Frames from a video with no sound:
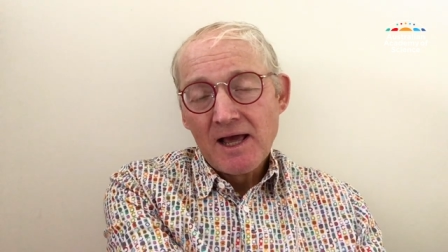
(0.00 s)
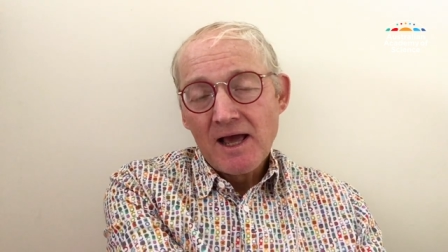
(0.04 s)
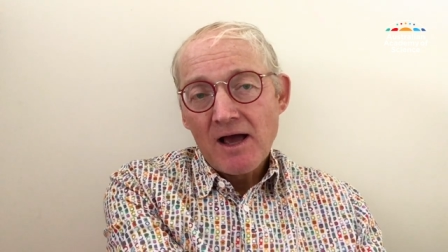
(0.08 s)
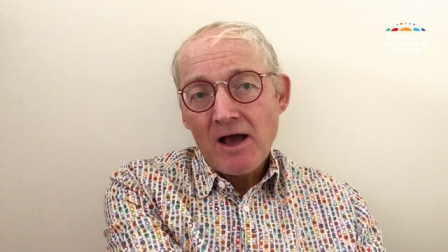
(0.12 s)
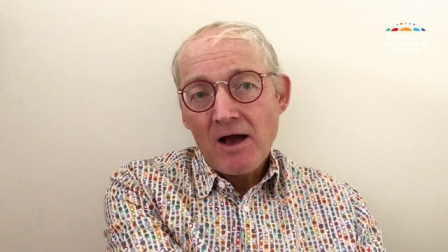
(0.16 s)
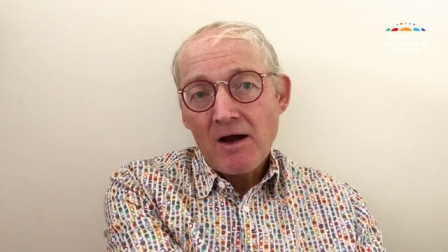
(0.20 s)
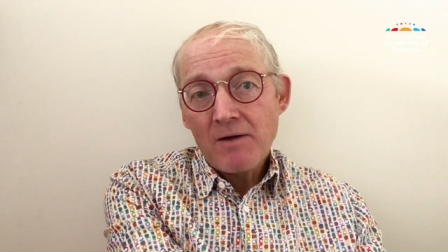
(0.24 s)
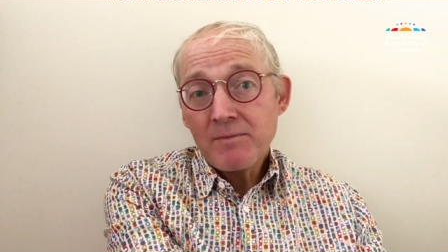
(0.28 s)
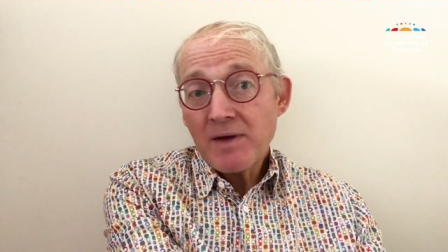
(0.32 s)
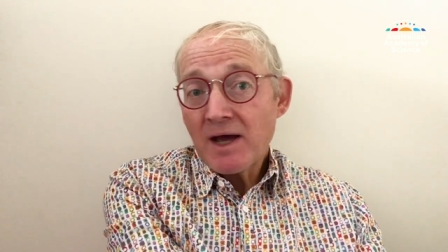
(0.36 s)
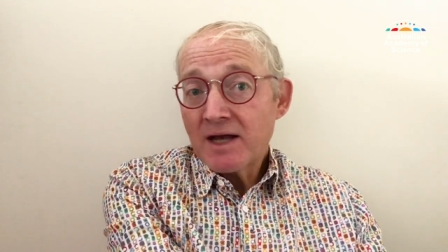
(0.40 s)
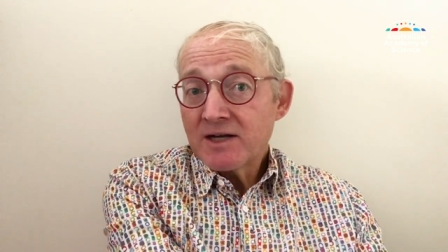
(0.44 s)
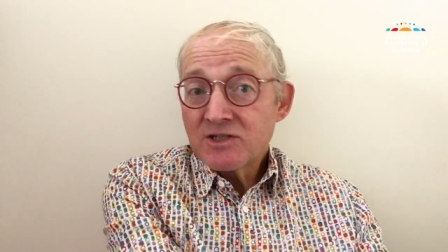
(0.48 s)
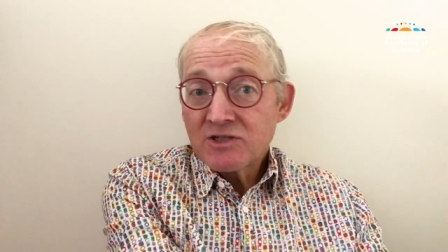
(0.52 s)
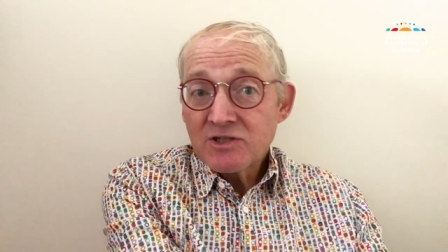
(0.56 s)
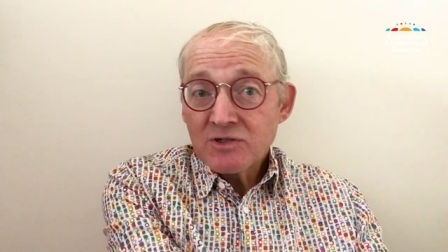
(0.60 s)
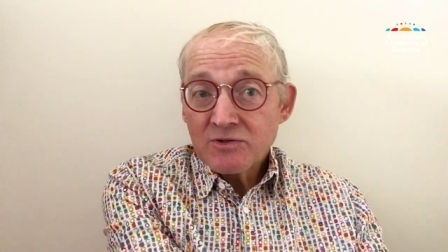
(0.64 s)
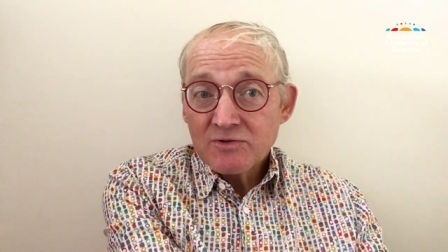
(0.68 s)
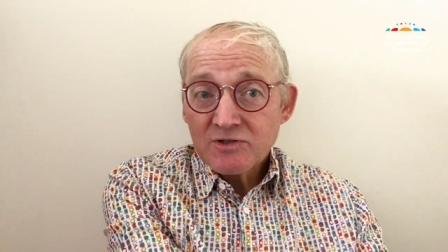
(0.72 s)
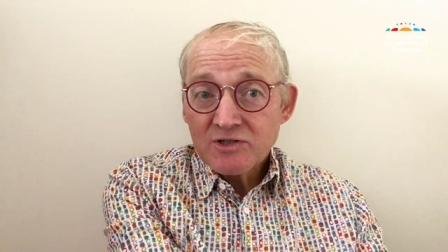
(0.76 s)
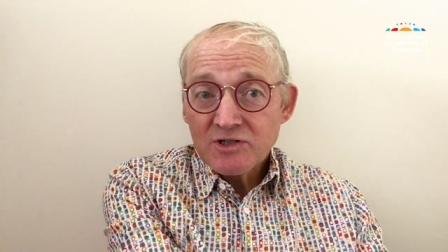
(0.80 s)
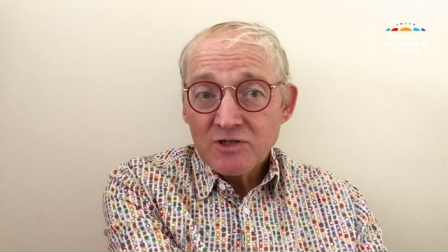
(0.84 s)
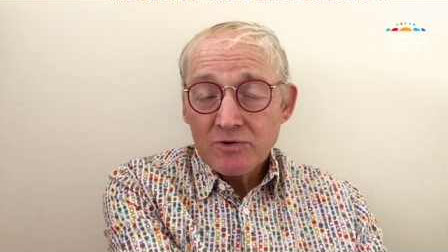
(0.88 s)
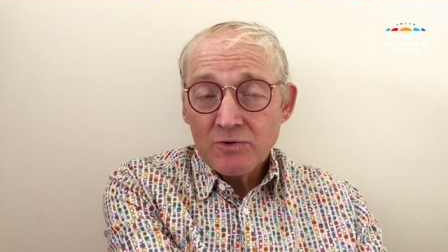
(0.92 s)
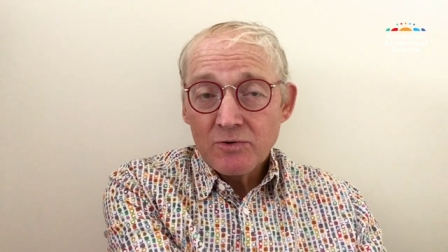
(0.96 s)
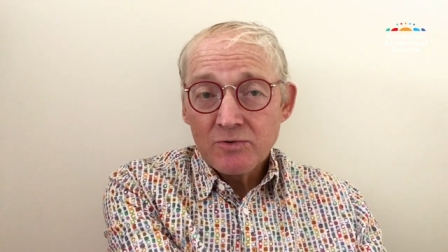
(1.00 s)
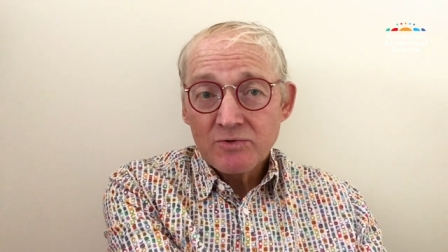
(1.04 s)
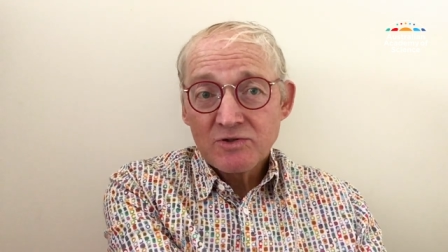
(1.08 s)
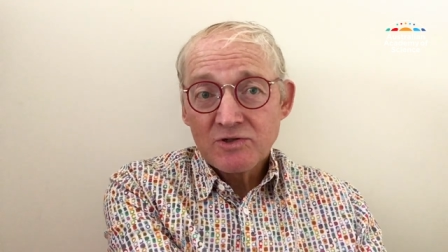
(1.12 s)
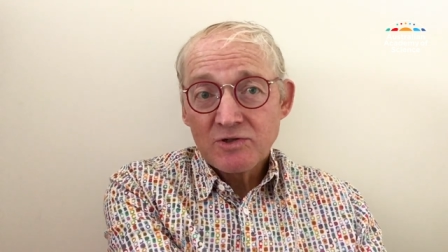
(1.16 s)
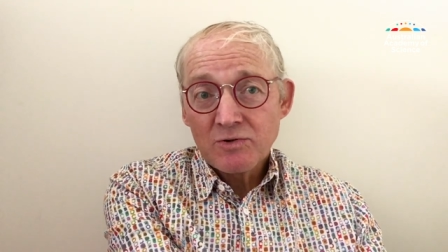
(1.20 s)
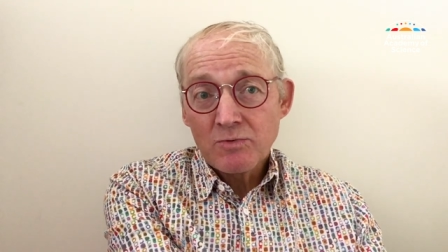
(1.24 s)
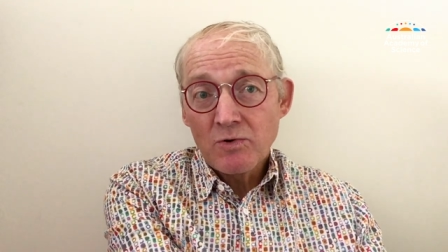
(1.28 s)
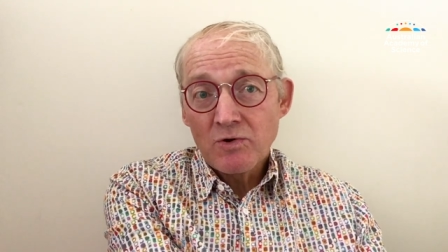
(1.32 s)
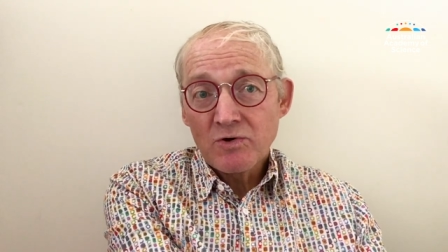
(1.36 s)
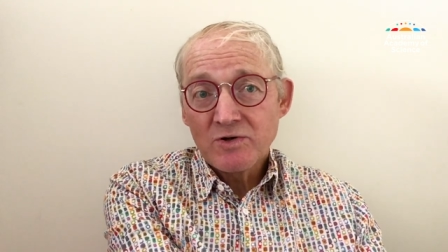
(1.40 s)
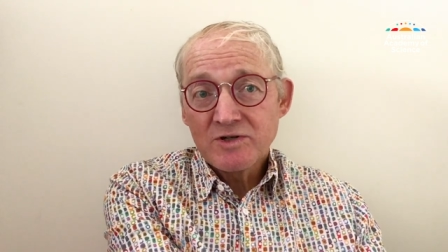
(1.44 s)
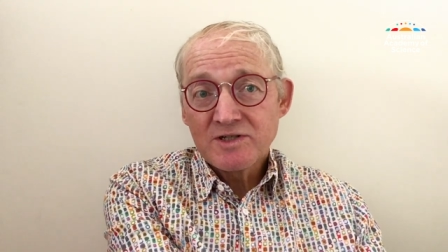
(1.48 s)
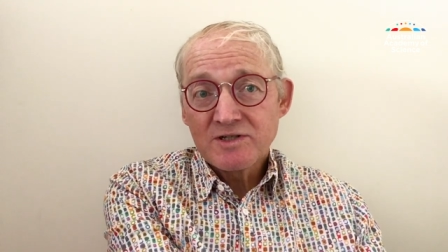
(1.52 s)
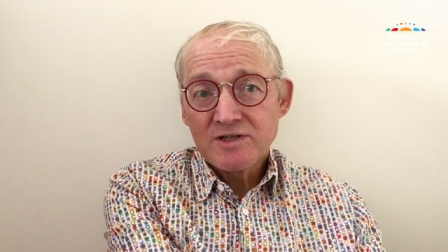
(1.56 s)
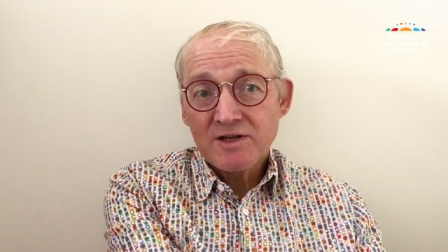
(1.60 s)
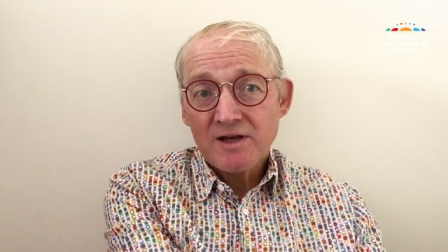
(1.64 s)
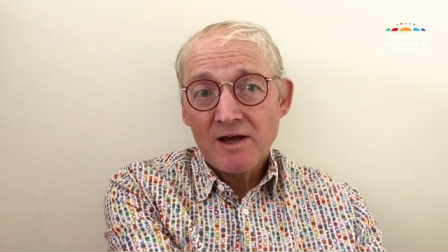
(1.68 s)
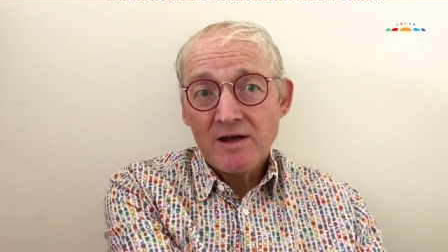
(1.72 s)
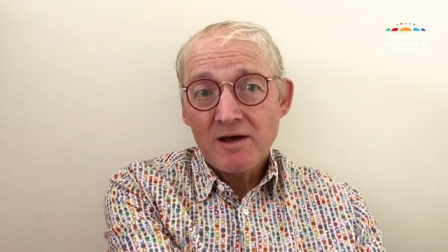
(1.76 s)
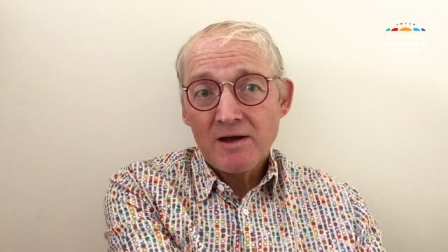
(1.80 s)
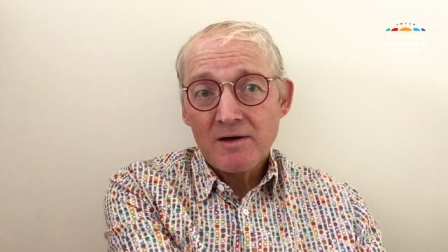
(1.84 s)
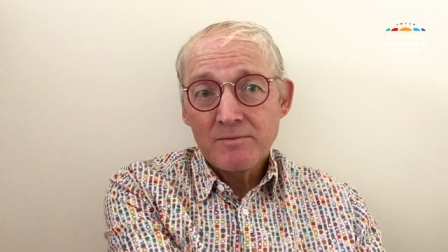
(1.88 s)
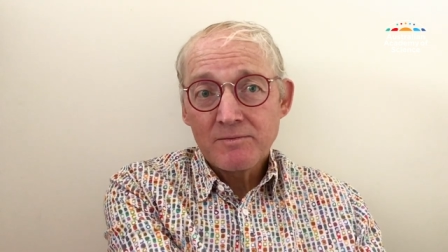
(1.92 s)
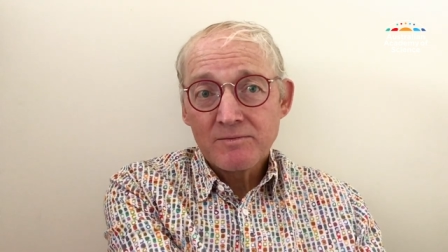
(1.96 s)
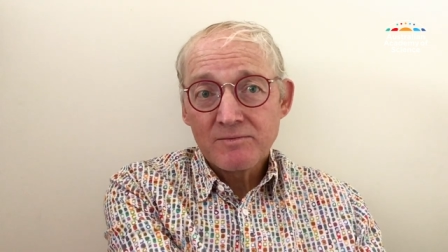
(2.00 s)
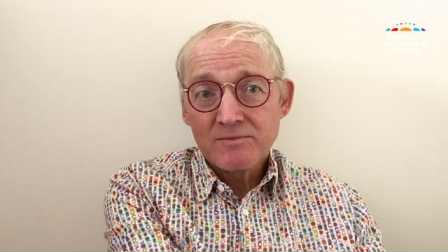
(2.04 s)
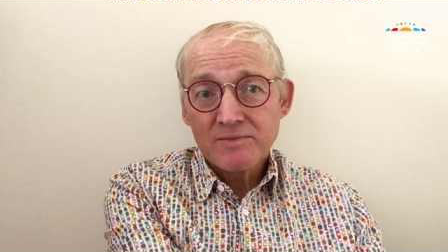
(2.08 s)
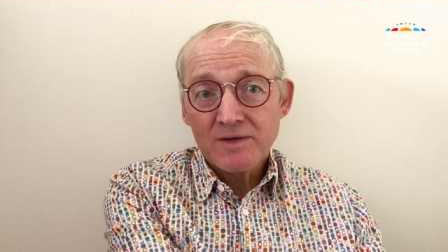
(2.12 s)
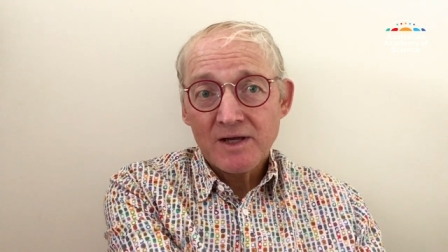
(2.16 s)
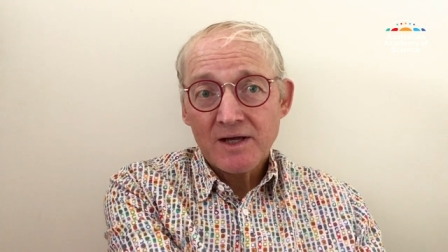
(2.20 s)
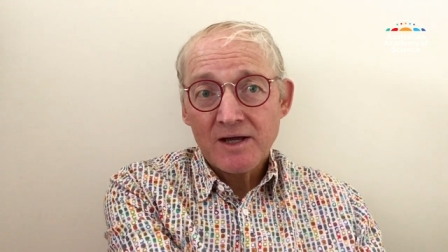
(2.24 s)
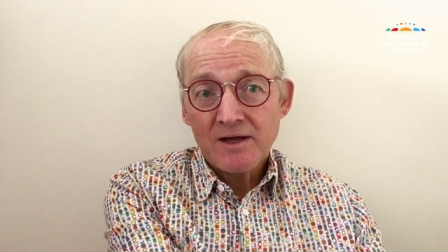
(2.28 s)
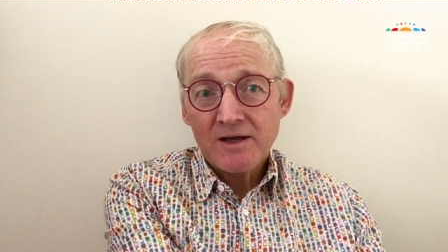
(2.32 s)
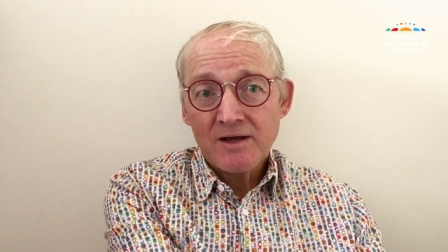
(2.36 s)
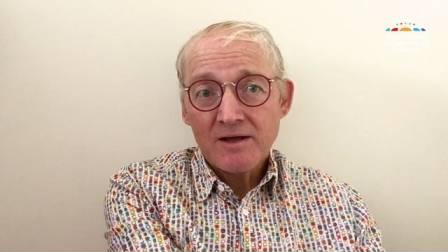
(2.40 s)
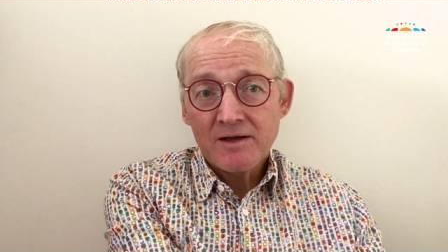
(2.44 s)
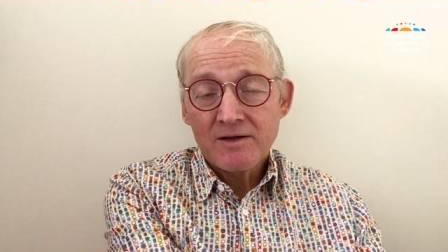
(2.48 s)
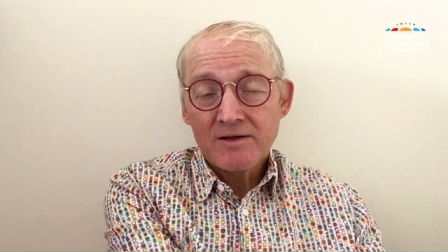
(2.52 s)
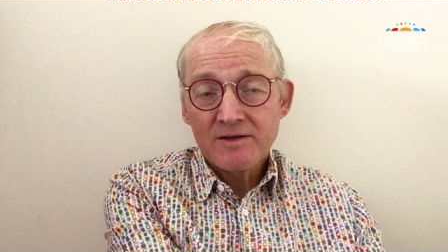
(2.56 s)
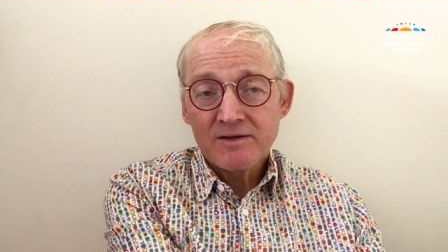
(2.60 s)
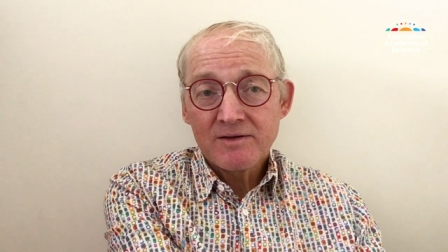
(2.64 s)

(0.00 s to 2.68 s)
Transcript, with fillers: um, and to, to, towards um, uh,